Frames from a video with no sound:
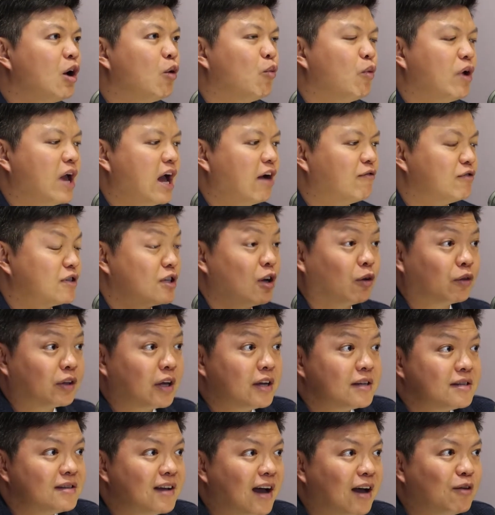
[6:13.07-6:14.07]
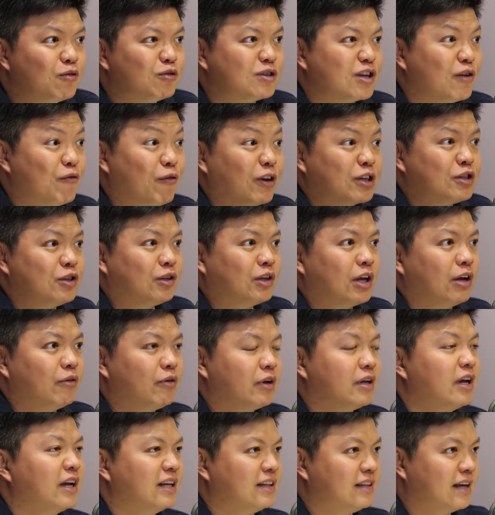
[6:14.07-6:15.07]
We have Saute San, which is a
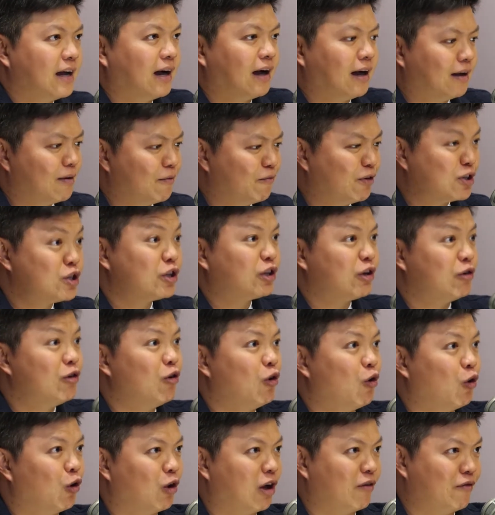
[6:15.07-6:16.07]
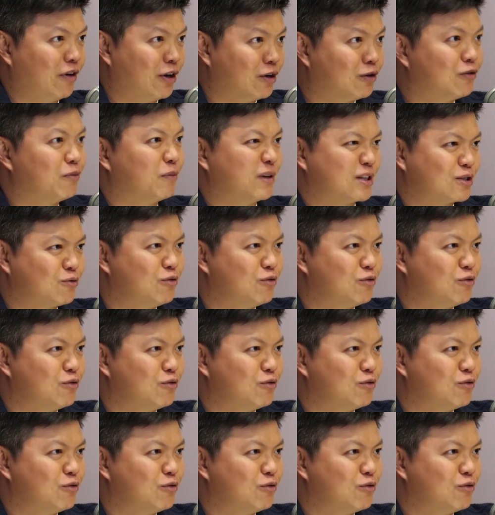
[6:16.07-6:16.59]
vegetarian. They are vegetarian or not very good.